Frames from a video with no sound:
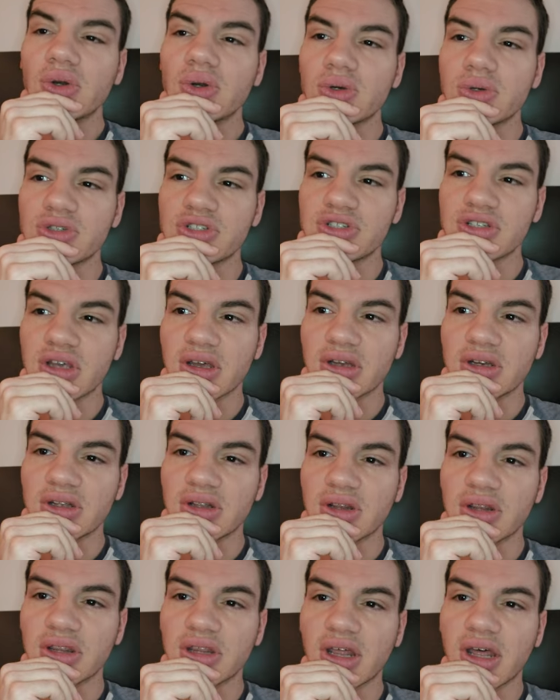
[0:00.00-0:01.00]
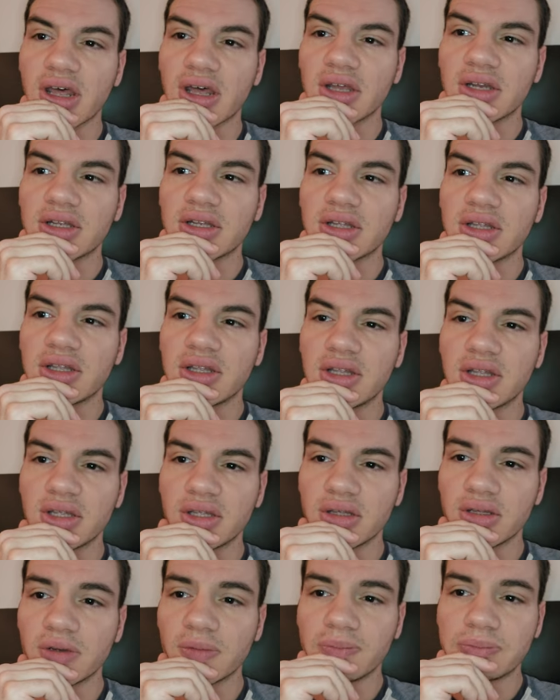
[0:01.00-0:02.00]
who said that
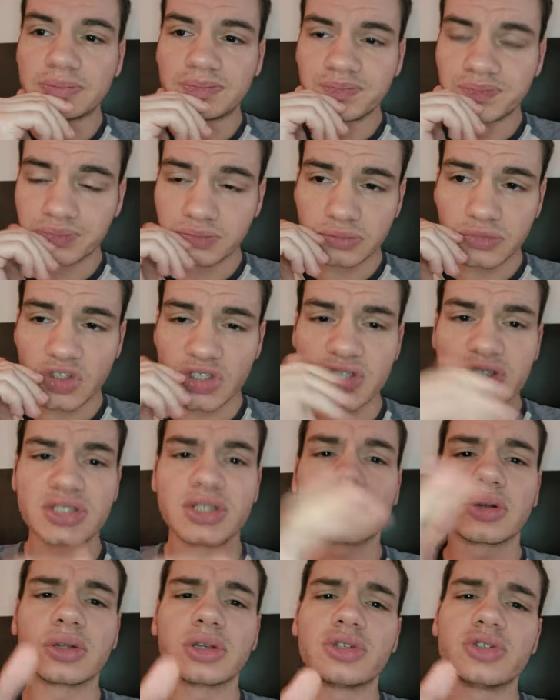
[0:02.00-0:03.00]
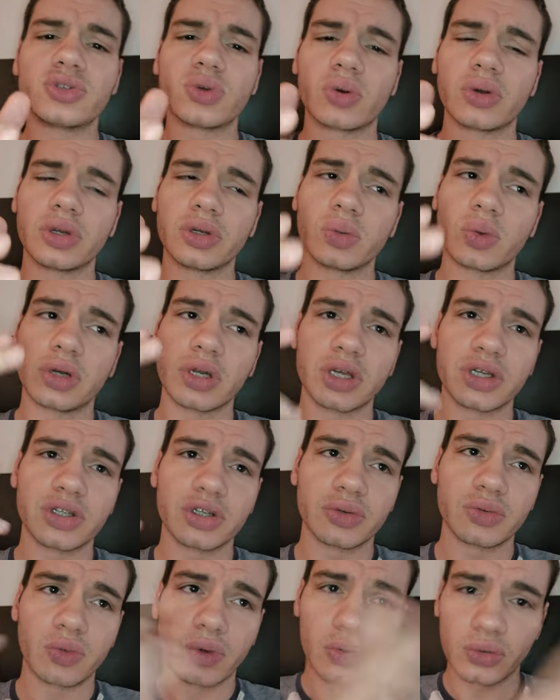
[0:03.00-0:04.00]
he sincerely enjoyed when I
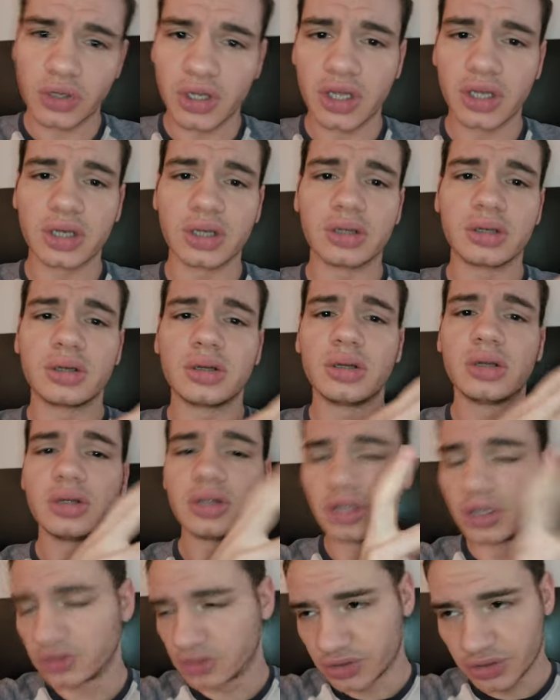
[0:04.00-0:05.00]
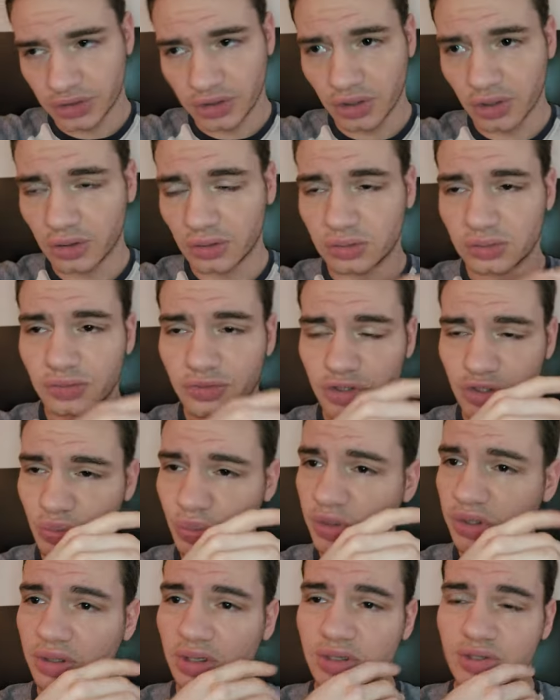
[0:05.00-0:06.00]
did Roadhead years ago,
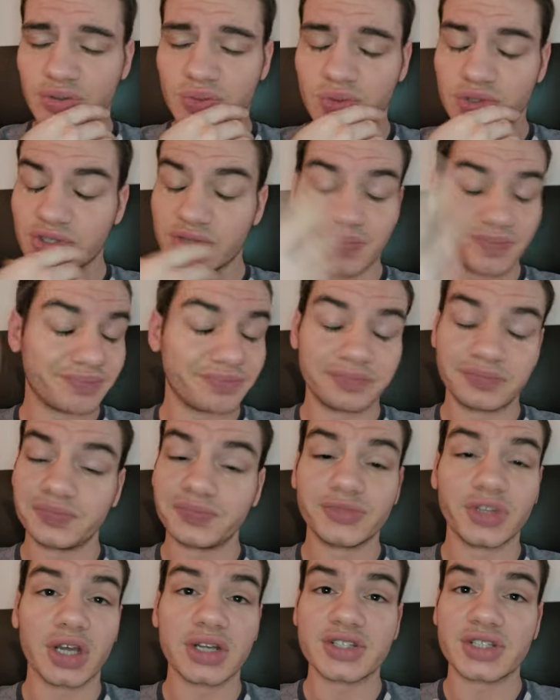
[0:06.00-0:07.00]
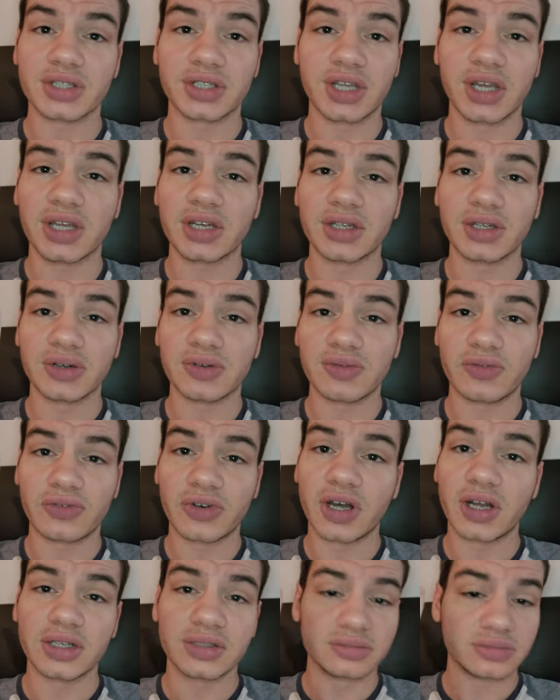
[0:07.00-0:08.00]
just because it was nice and candid and
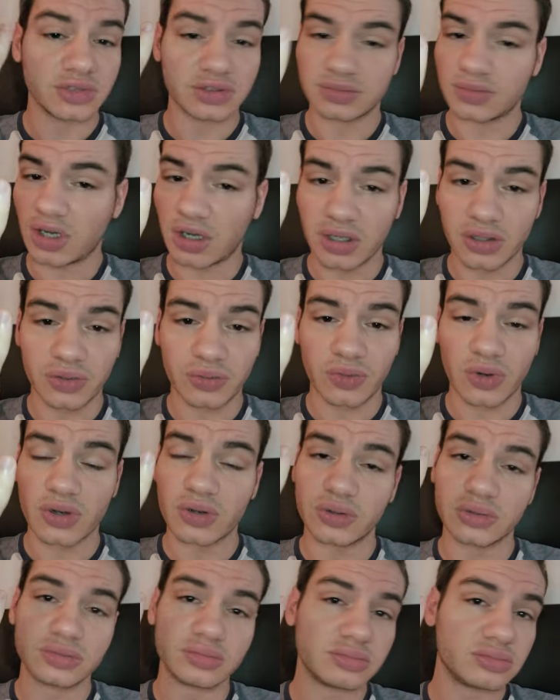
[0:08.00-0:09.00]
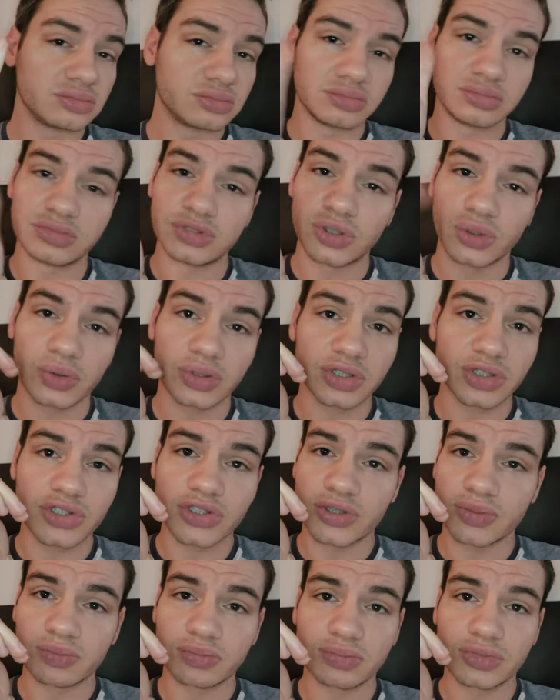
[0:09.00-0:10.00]
fun on the road, doing
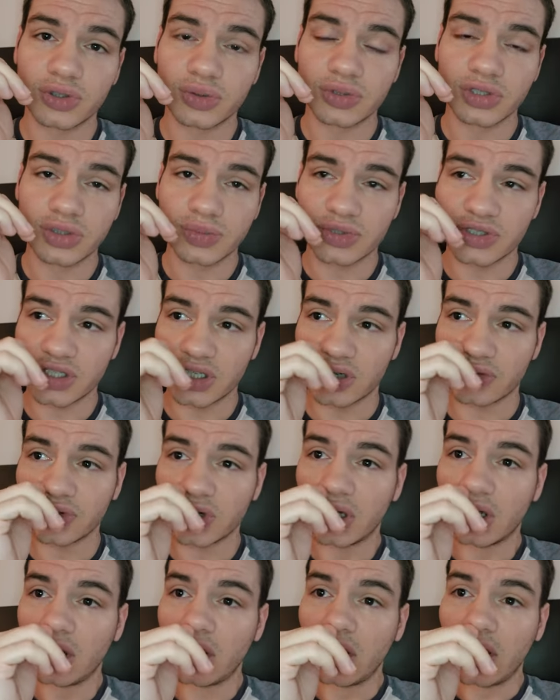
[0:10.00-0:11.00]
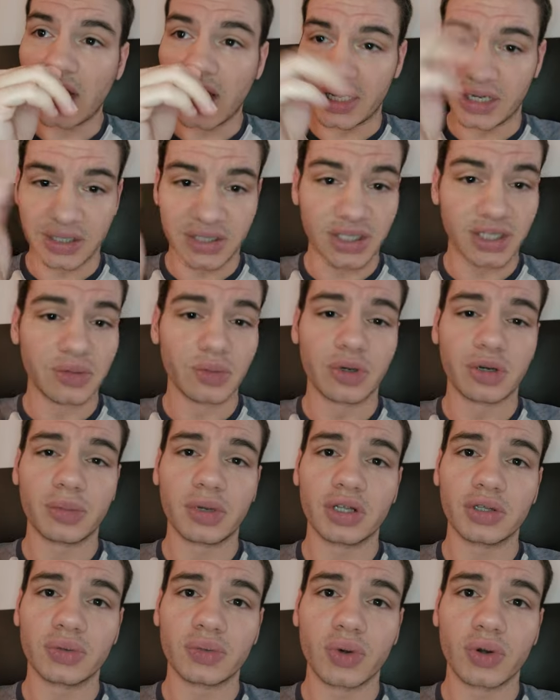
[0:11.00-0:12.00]
some doing some stuff. And indeed, when
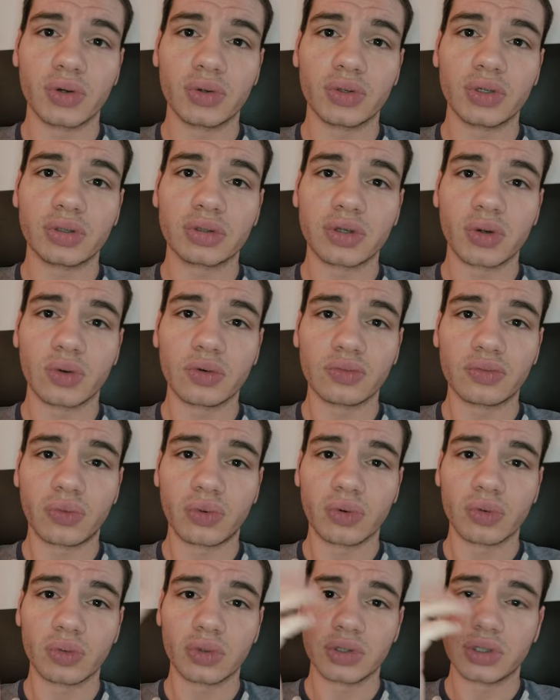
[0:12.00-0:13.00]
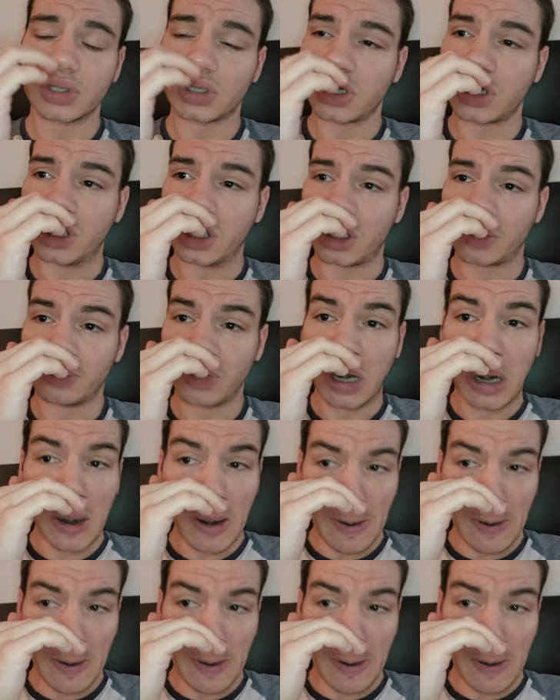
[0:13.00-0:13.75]
I'm on the road going forward, um,